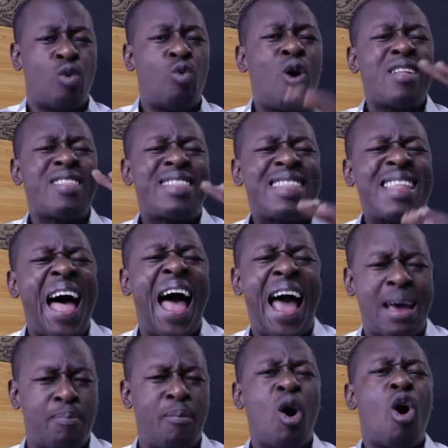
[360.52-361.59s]
What
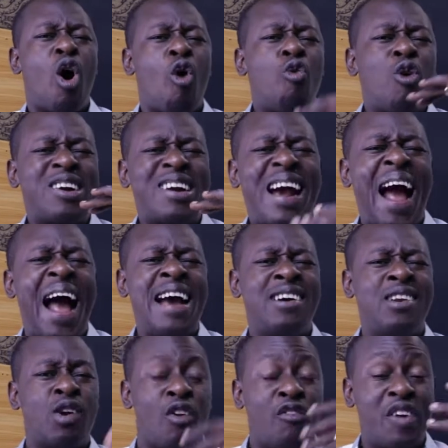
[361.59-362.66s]
type or what
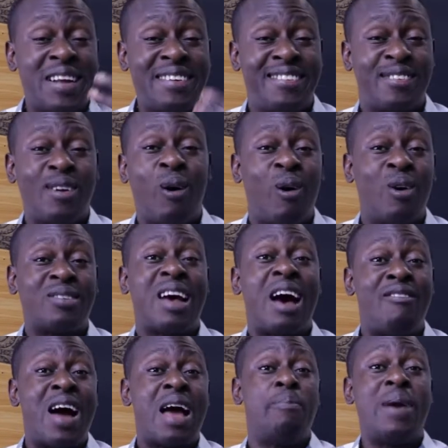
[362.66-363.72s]
kind of result
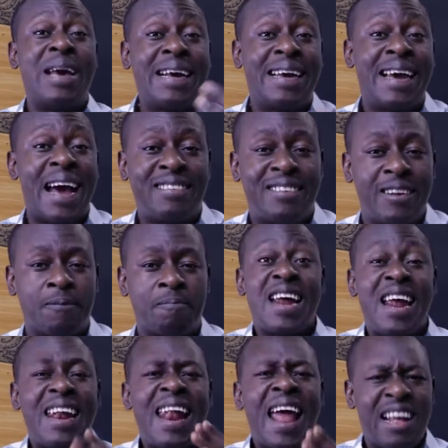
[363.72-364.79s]
have I been getting?
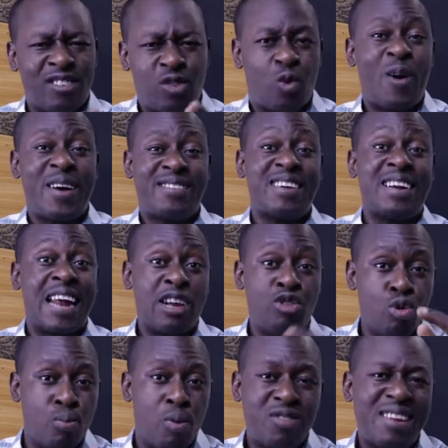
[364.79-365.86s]
The last question that
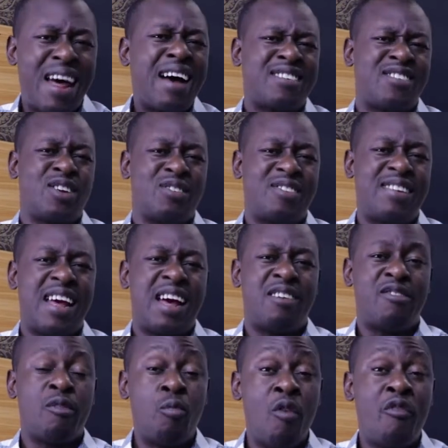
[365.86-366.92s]
you must ask
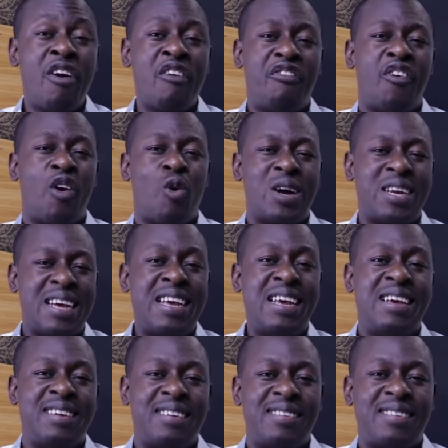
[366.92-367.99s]
yourself moving forward
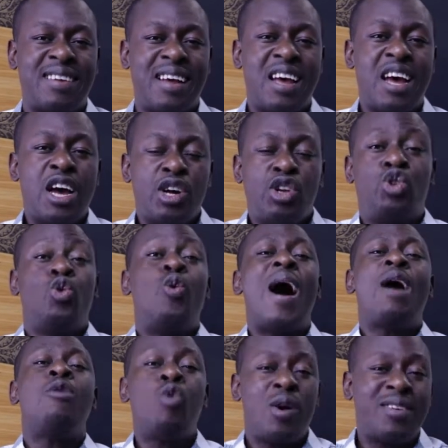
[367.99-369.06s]
is, do
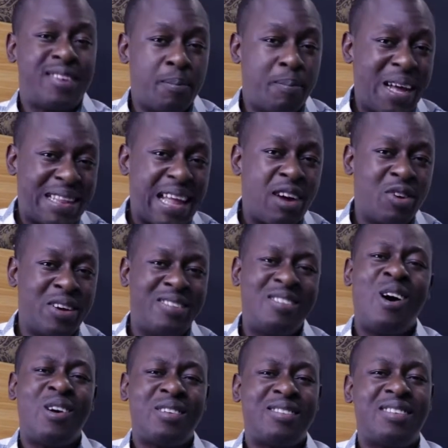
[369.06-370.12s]
I want a better
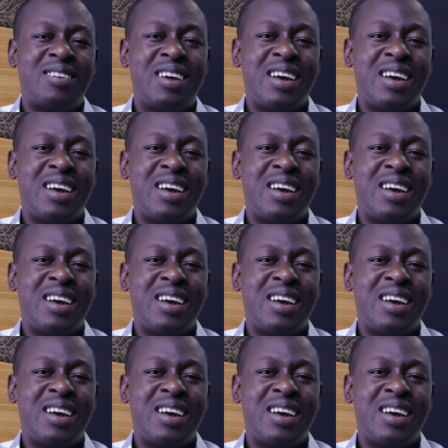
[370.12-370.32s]
result?